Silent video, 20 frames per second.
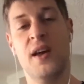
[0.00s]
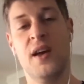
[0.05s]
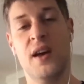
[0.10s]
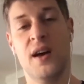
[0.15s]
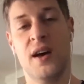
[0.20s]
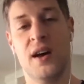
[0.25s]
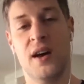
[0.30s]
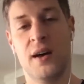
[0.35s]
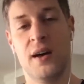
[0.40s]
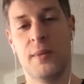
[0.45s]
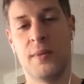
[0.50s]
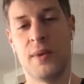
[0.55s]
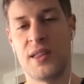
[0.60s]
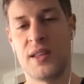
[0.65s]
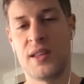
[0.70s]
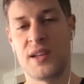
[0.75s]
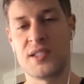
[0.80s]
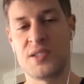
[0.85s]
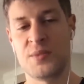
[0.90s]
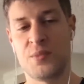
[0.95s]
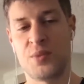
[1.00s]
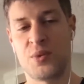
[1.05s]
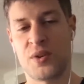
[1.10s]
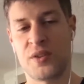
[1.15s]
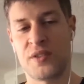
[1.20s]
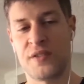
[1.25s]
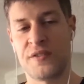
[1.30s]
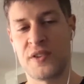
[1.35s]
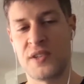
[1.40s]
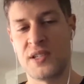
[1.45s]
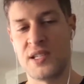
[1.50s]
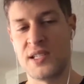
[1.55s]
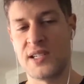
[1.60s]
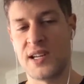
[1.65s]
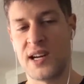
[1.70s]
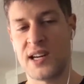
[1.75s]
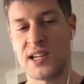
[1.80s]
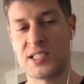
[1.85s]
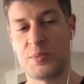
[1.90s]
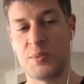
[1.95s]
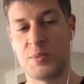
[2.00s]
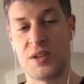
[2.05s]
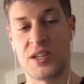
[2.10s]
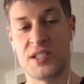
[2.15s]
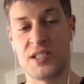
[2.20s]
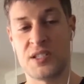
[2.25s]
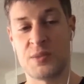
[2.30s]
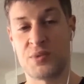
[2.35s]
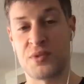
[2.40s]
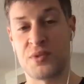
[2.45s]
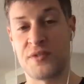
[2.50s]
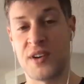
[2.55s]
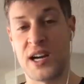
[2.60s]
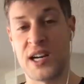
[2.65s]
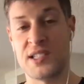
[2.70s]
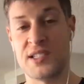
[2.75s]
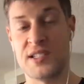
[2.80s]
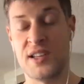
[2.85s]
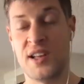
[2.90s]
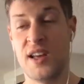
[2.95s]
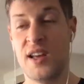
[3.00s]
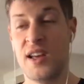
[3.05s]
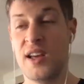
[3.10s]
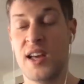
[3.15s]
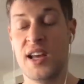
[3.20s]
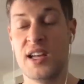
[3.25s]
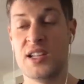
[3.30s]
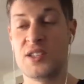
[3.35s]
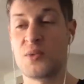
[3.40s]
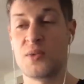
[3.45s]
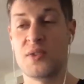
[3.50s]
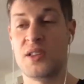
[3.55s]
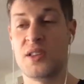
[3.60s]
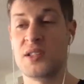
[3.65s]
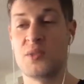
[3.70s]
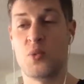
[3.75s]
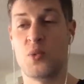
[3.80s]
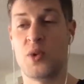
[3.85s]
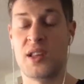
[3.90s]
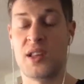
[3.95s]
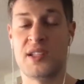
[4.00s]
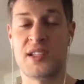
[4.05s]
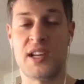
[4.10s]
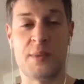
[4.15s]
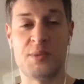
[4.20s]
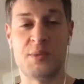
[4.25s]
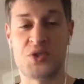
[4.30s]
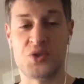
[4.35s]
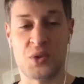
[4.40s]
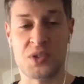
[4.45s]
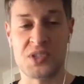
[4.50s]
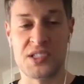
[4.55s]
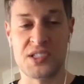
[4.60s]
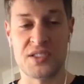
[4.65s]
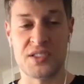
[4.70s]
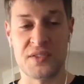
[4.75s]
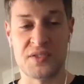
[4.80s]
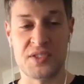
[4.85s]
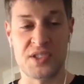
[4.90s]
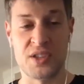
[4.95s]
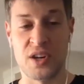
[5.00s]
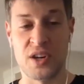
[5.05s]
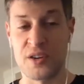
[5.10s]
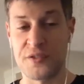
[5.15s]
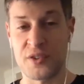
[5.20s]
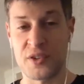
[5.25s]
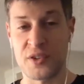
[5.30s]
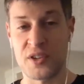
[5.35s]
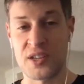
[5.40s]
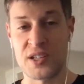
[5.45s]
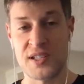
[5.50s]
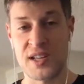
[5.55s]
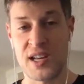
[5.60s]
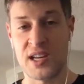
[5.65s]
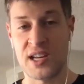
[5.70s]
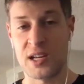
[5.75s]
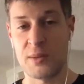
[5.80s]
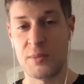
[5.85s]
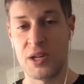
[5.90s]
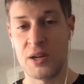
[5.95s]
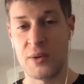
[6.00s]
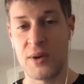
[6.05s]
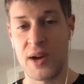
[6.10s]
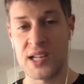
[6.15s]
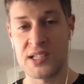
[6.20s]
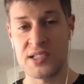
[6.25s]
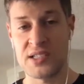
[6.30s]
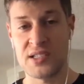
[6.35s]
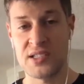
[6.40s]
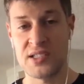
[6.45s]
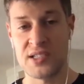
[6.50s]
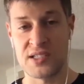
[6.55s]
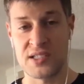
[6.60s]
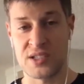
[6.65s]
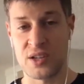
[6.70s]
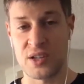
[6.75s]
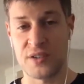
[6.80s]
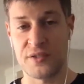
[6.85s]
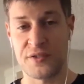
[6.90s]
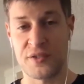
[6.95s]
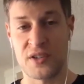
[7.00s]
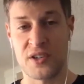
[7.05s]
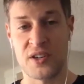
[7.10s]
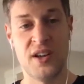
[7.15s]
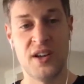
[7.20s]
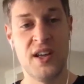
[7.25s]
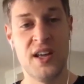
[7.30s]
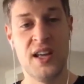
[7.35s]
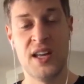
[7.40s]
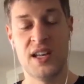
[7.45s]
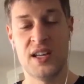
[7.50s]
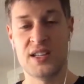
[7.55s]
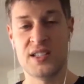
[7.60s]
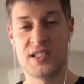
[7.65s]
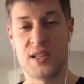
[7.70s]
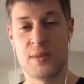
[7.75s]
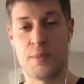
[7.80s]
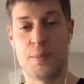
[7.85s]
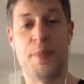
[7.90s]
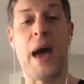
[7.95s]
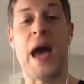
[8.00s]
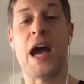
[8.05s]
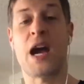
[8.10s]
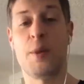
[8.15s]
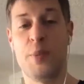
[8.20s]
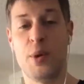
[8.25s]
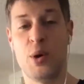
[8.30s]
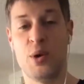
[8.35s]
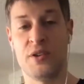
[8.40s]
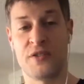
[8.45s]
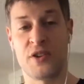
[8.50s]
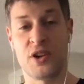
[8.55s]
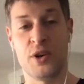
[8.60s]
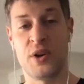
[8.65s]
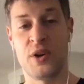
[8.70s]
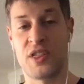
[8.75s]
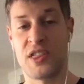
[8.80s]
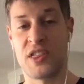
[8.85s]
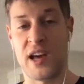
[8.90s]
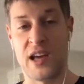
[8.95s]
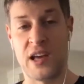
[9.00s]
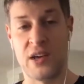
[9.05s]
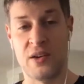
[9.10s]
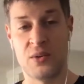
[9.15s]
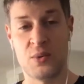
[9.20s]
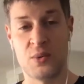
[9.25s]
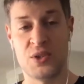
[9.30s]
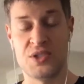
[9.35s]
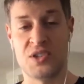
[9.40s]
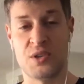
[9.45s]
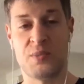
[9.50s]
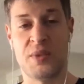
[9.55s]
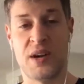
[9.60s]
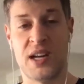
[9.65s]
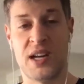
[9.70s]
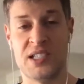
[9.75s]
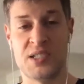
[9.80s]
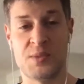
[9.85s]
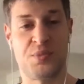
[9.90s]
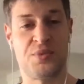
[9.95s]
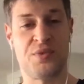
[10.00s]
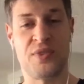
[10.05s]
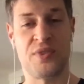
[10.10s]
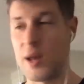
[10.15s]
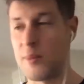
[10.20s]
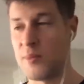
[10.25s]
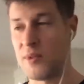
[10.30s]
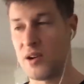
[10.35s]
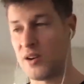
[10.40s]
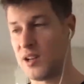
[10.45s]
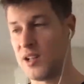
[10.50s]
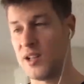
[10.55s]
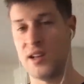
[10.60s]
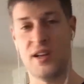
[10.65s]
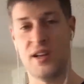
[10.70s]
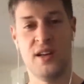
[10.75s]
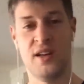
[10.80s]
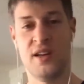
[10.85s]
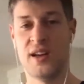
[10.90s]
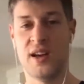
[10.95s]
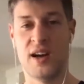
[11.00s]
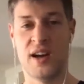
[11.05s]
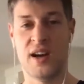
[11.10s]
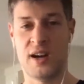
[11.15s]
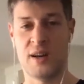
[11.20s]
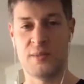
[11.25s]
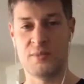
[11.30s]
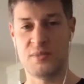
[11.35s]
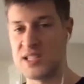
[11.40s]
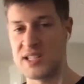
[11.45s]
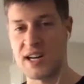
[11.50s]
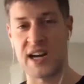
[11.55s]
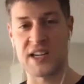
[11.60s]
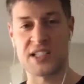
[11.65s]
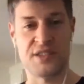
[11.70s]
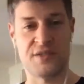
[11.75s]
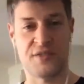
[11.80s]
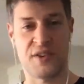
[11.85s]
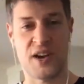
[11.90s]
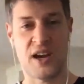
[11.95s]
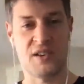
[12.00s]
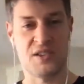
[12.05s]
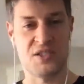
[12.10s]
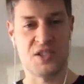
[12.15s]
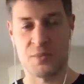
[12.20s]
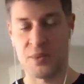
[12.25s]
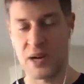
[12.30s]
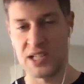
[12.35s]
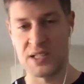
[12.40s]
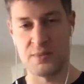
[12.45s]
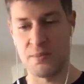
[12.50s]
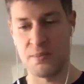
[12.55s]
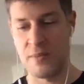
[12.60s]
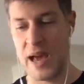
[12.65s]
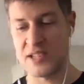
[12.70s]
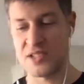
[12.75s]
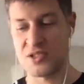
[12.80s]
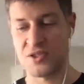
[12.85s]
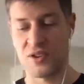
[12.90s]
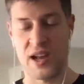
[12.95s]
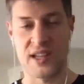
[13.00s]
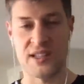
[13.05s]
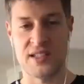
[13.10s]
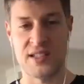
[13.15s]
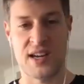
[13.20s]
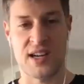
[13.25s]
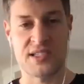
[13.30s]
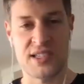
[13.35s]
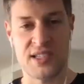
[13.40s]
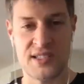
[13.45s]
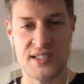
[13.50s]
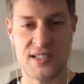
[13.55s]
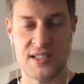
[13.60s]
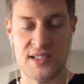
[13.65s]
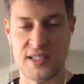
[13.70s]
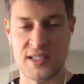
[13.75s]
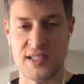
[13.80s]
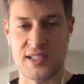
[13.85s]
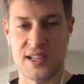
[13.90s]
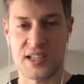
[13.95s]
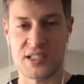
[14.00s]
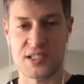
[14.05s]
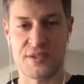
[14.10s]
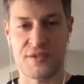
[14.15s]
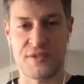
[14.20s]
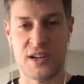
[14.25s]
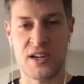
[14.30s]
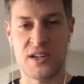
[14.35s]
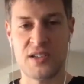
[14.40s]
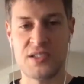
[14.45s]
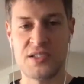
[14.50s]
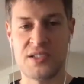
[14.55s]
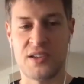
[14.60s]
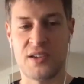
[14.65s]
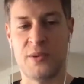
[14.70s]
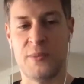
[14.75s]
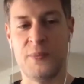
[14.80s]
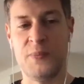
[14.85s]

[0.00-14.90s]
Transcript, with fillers: um, I think is important for detox because it provides it's the, one of the top sources of sulfur containing amino acids, and sulfur is the backbone of glutathione, which is your body's primary um, detoxifier. It's your body's master antioxidant and detoxifier. So,